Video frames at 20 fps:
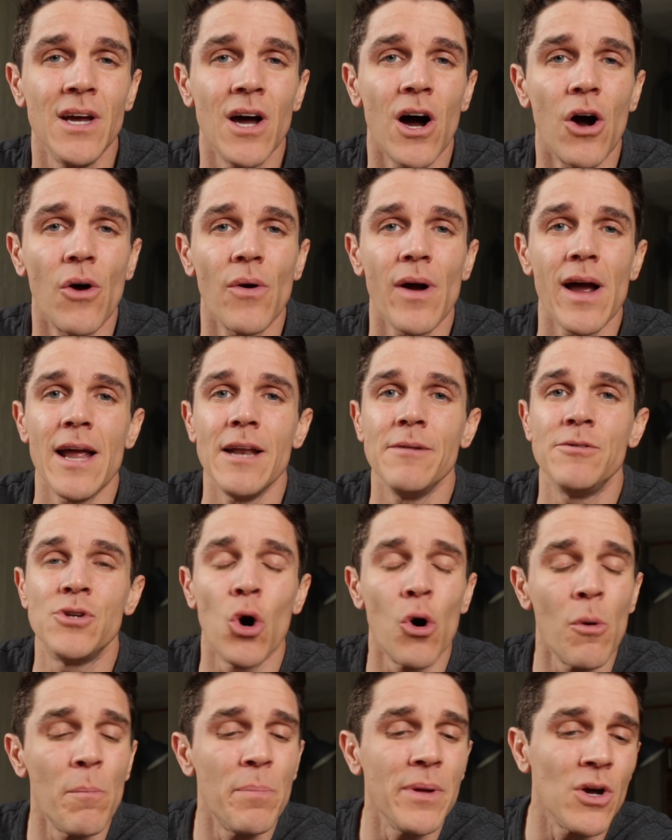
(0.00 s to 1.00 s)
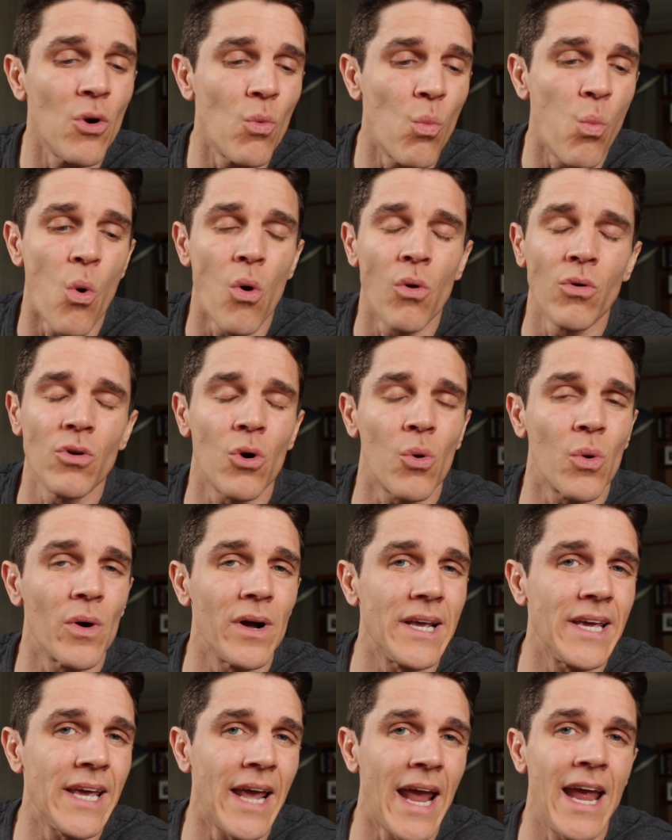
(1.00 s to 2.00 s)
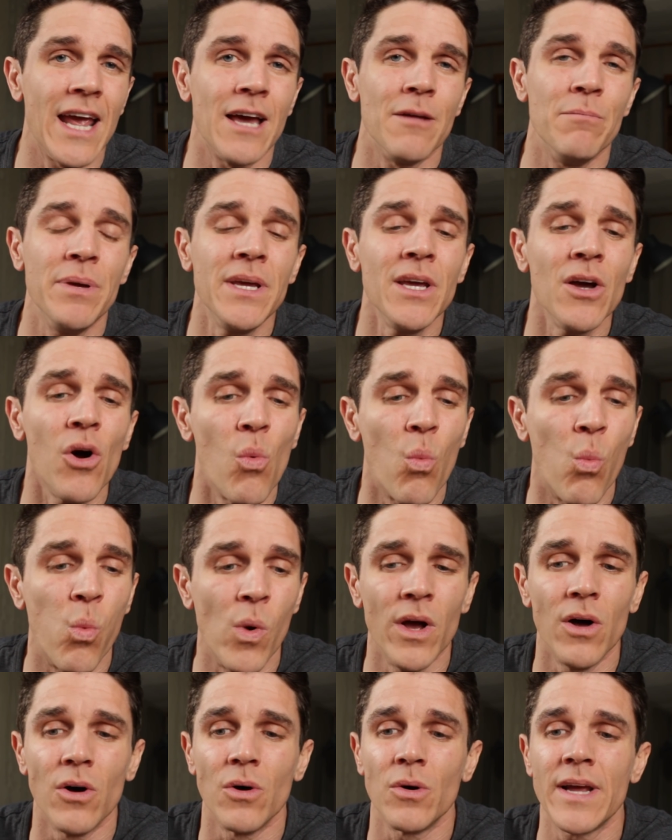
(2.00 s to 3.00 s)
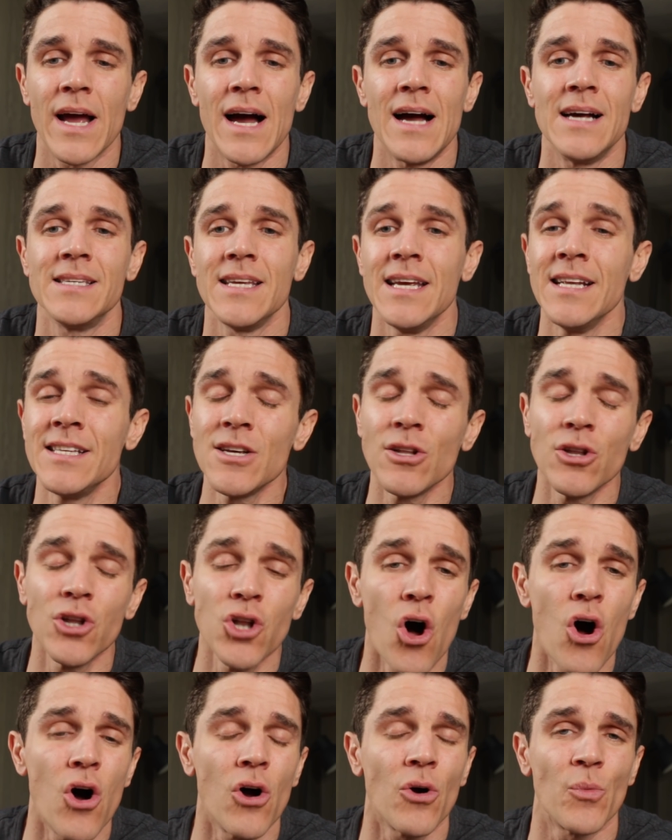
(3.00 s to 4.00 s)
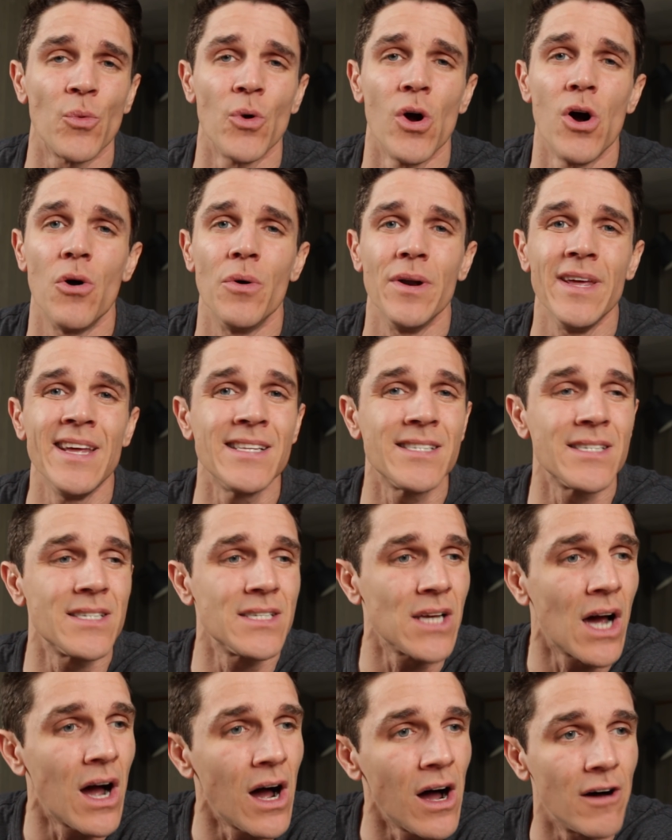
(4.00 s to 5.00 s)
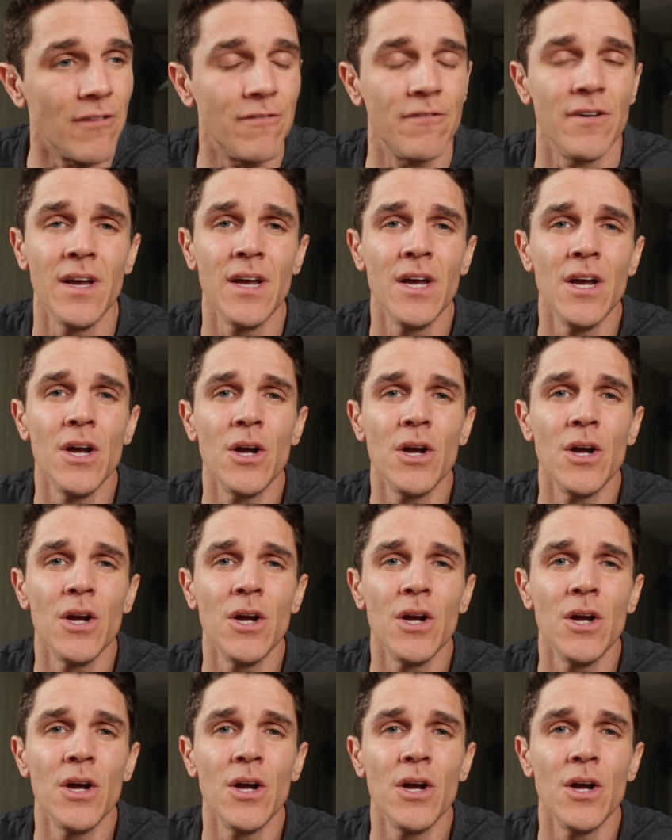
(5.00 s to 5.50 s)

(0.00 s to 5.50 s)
All right, don't be a won't or a can't. Be a will, guys. It's a long road. It's tough.